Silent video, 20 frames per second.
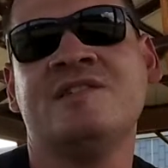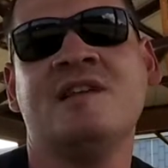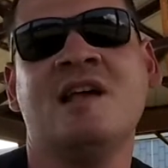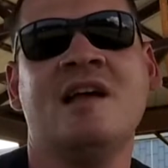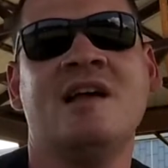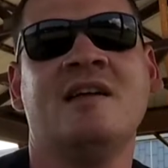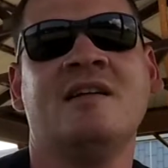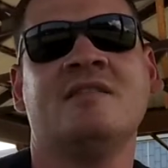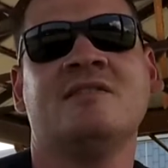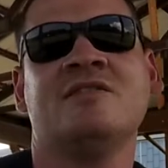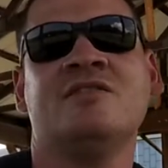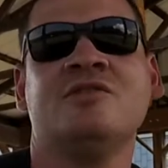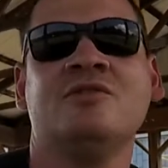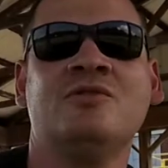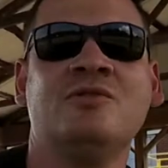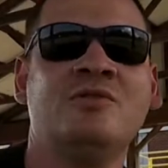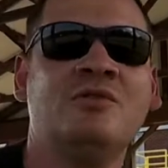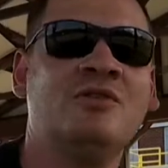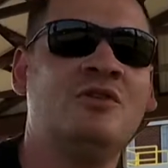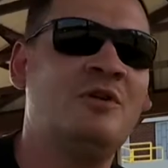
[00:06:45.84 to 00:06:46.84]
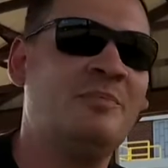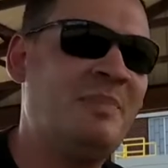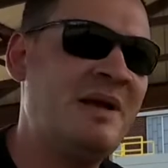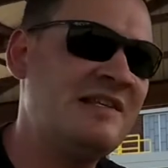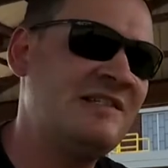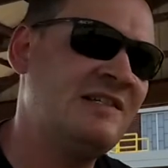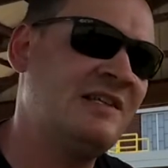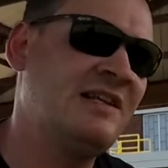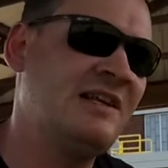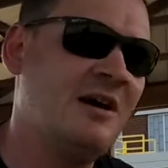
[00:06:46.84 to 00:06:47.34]
saying too. You could
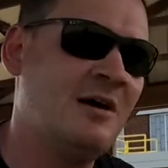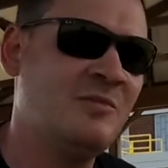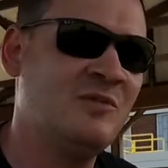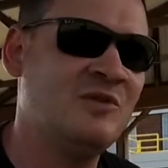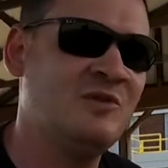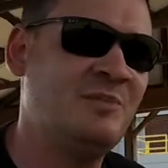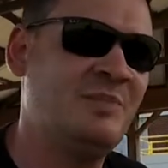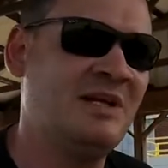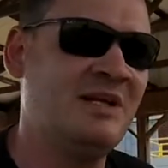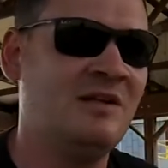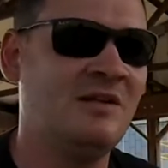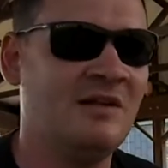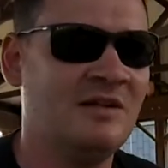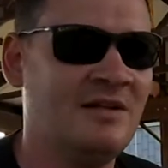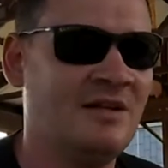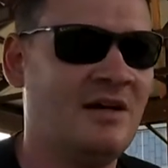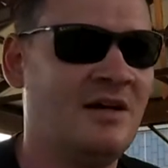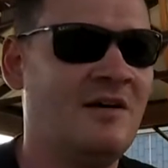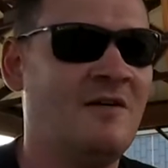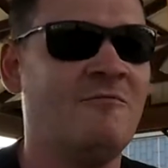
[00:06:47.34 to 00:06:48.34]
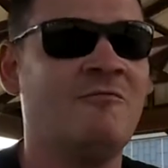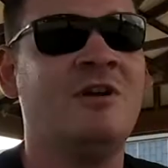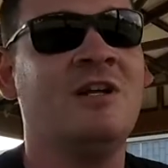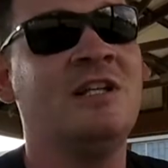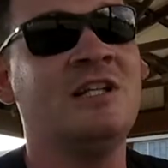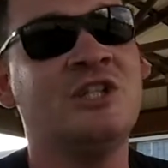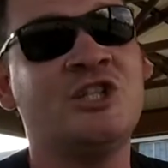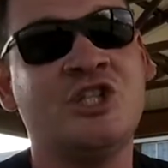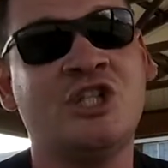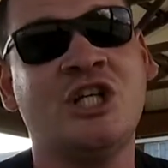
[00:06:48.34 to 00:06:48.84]
basically almost build a
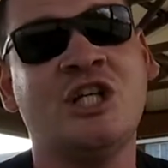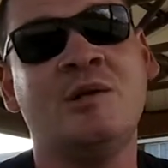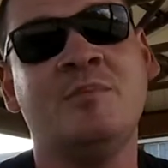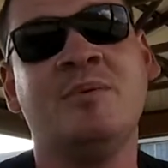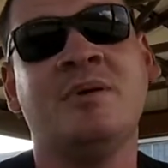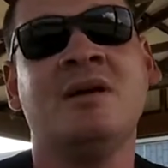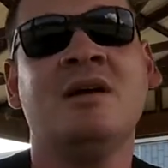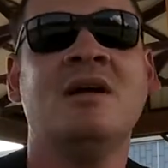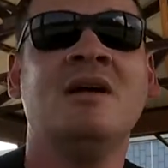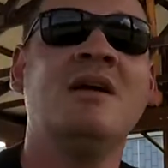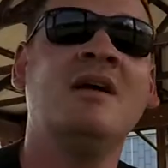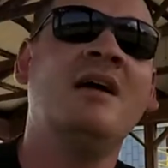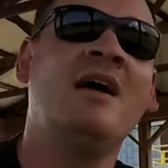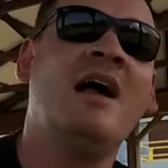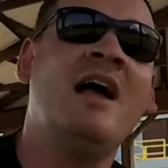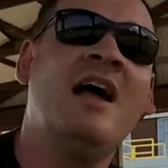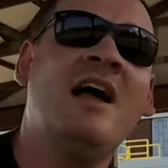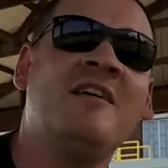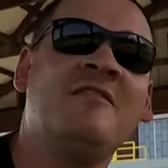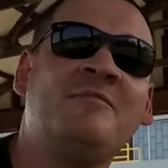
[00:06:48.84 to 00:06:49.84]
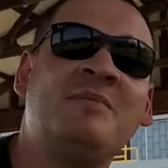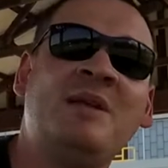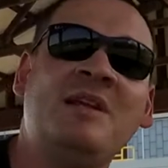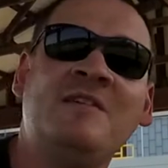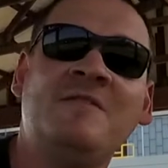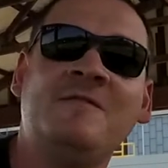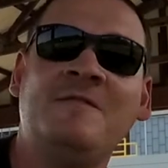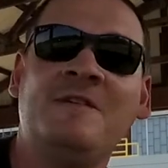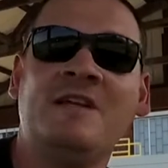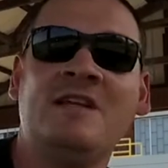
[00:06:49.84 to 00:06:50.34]
really cheap
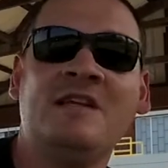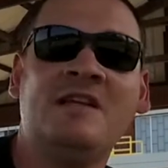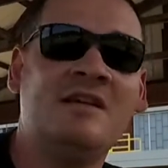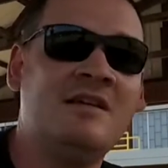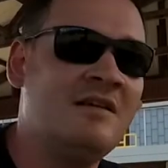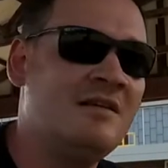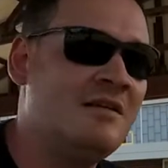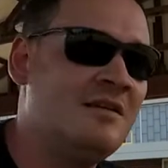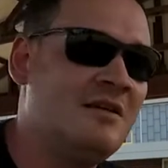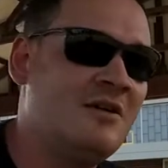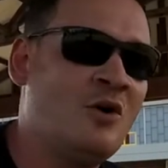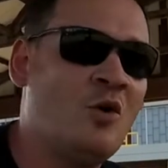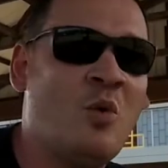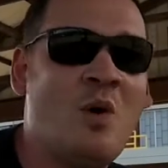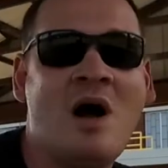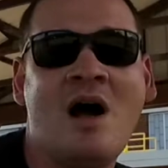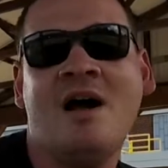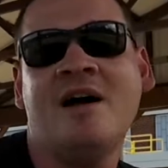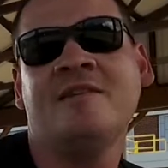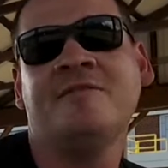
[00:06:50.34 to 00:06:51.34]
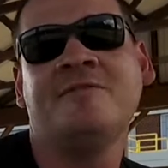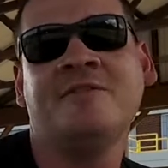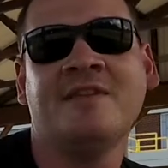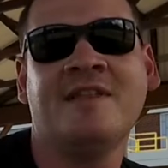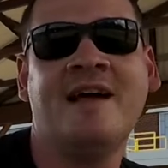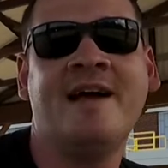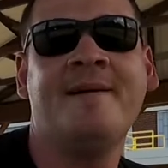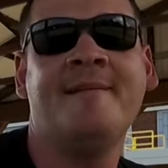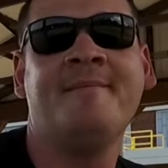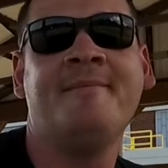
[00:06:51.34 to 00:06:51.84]
FPV quad for
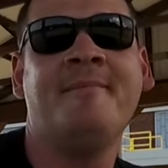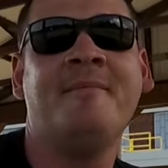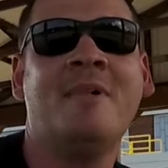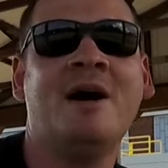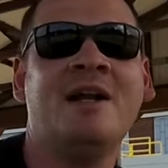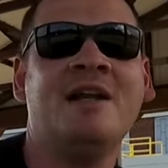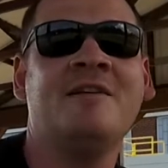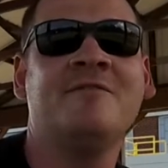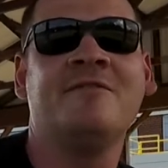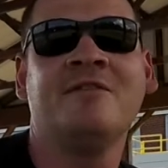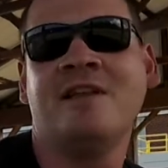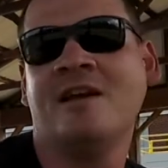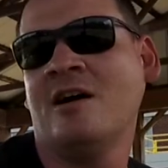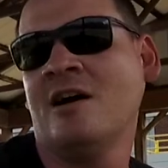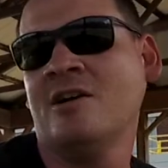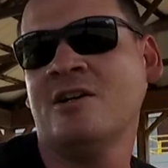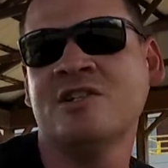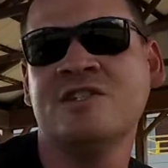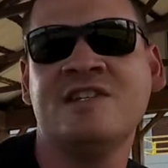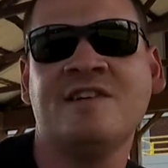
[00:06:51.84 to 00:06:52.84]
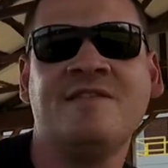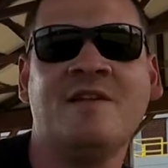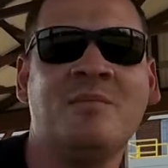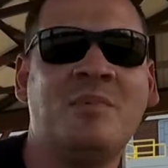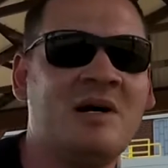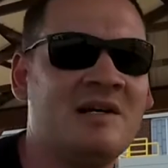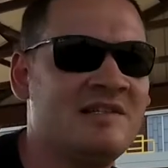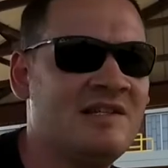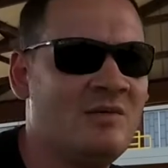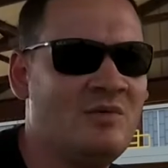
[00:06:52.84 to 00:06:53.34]
that money, for the 170
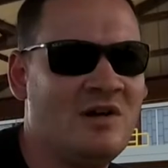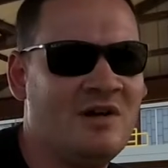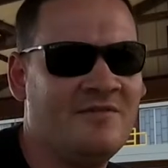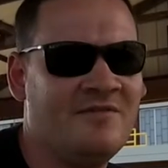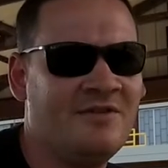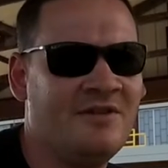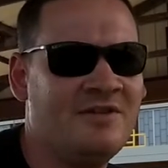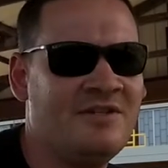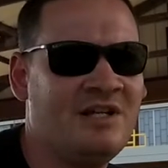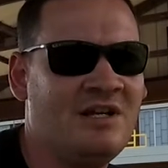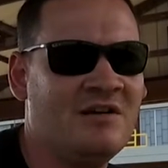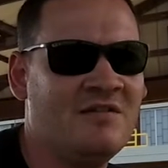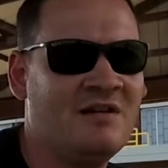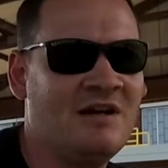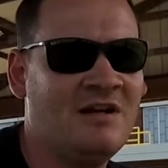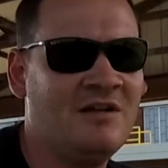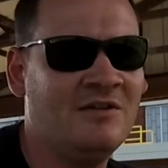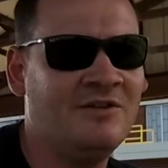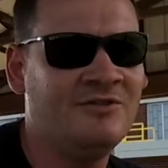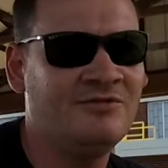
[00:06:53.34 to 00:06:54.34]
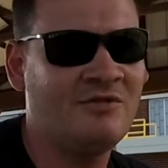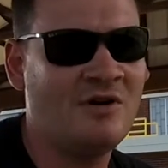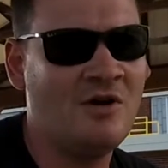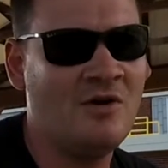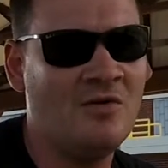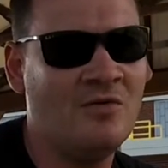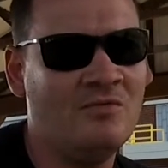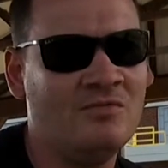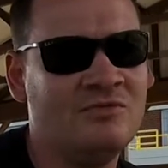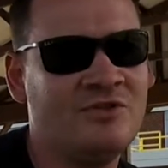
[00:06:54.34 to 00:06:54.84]
bucks they wanted for the DRL
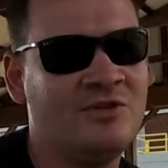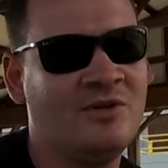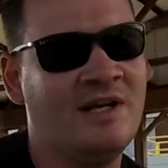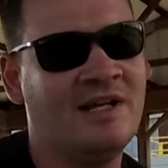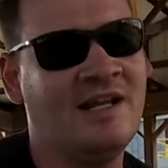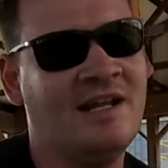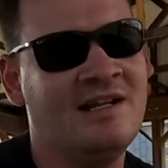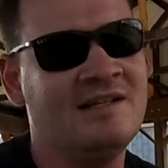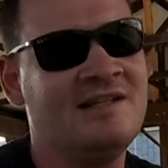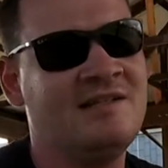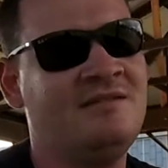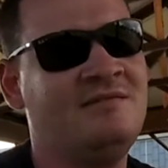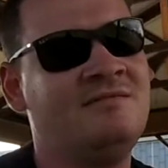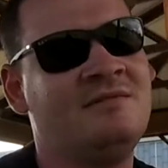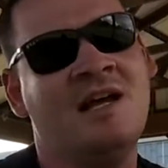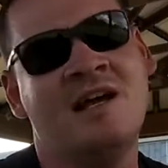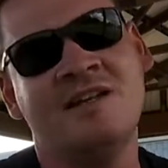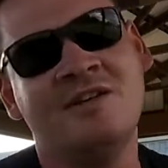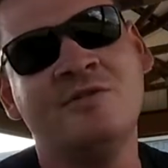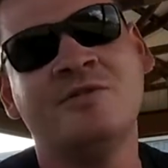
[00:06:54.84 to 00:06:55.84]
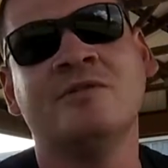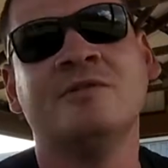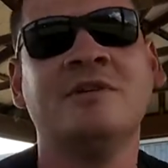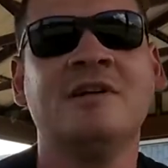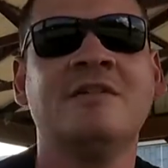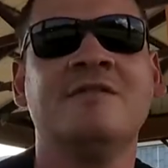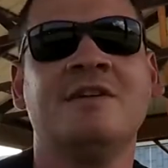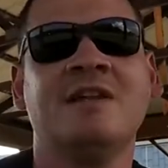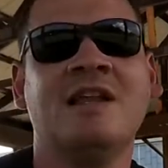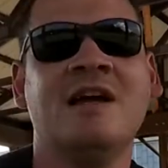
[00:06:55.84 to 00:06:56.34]
drone. So I gotta tend to
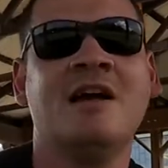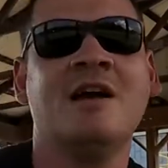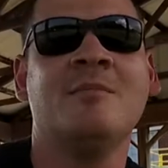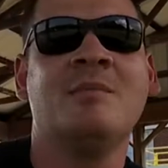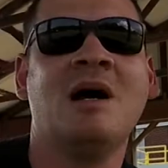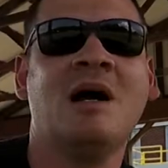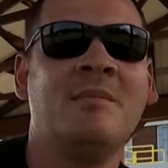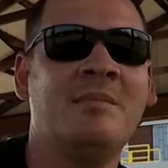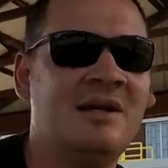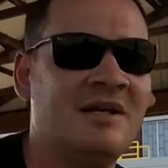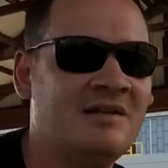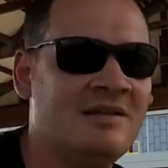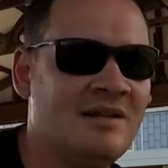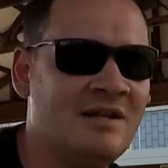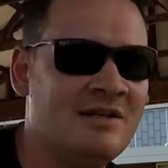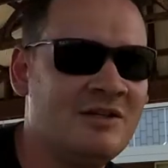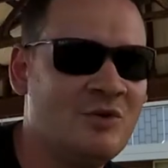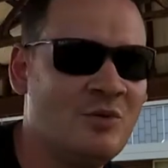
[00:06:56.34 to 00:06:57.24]
agree with you there, My Big Thing